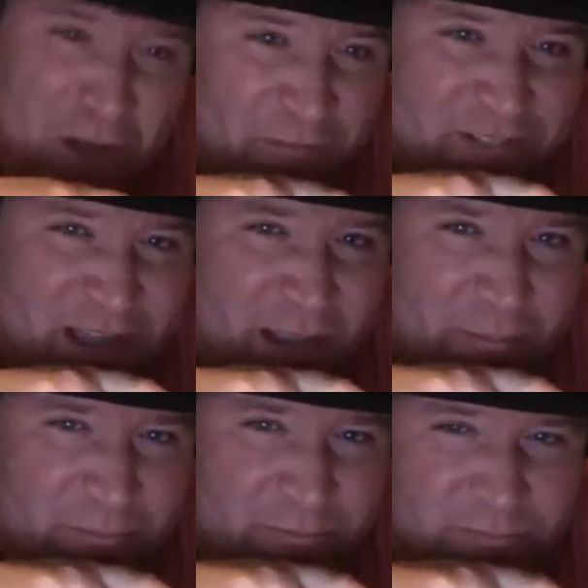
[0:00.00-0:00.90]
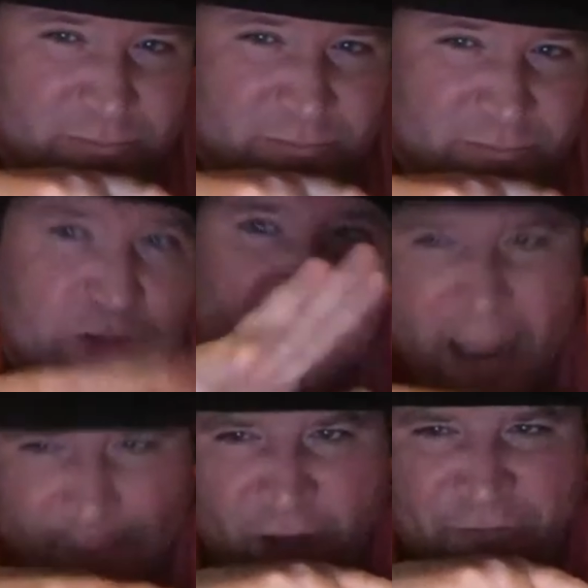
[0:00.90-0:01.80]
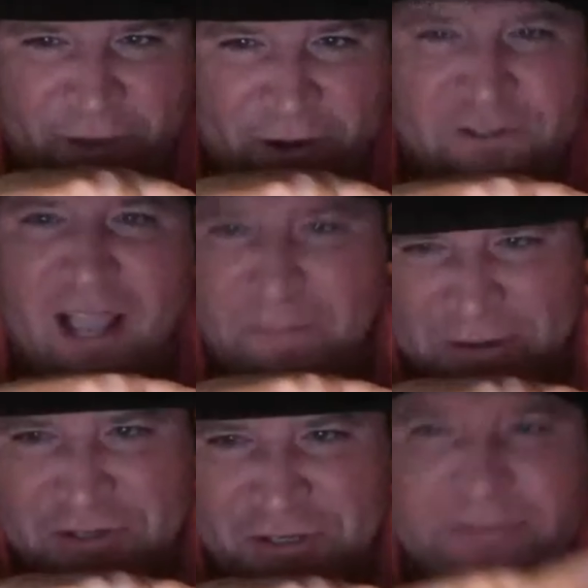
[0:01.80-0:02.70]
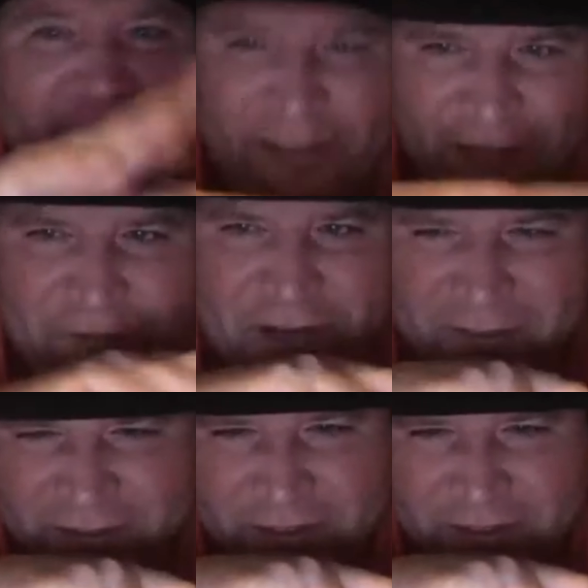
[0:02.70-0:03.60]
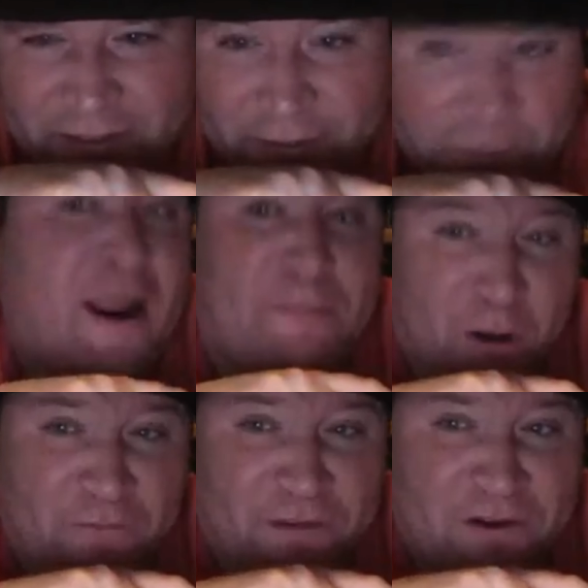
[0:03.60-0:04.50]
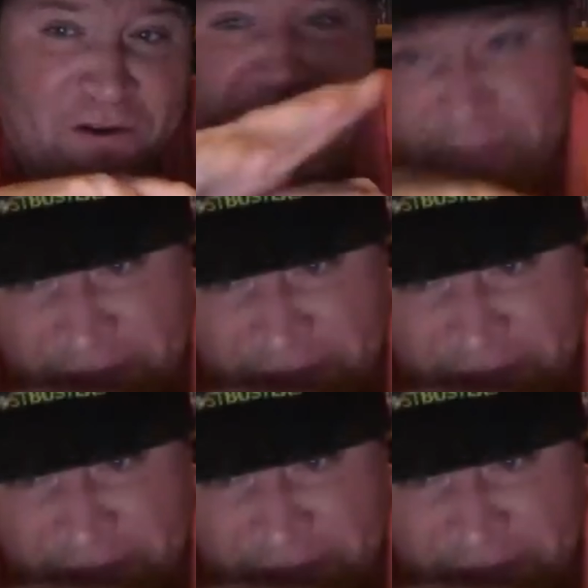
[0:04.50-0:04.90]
the time. Grandma Fears, I miss you. I love you. Grandpa Fears, I miss